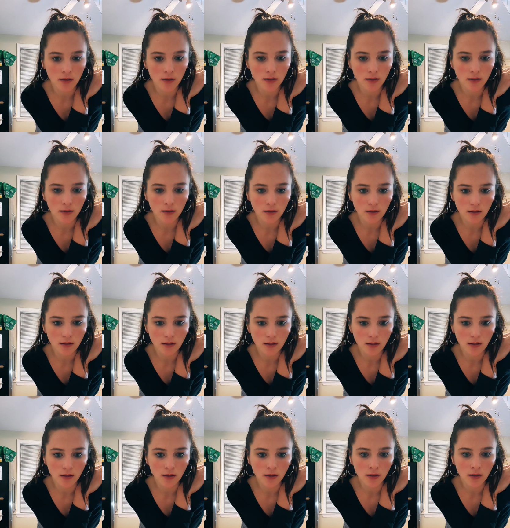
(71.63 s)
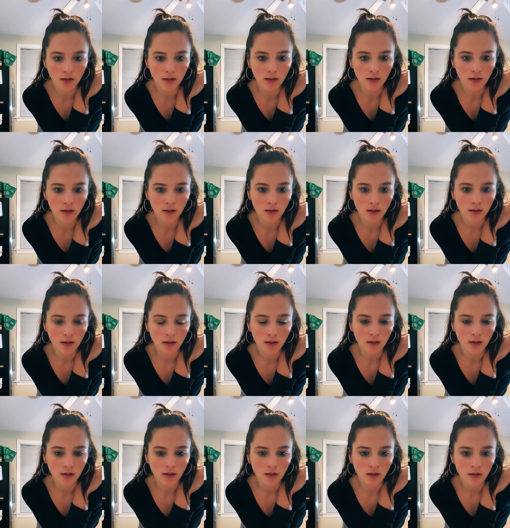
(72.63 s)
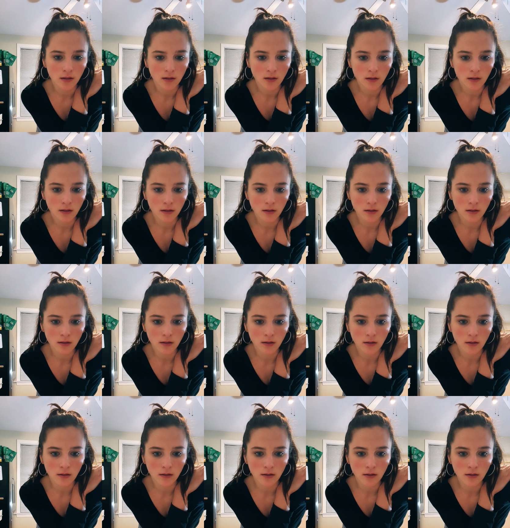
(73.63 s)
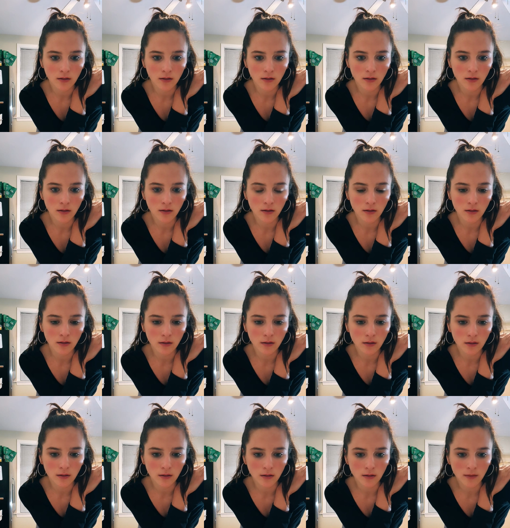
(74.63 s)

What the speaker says: (silence)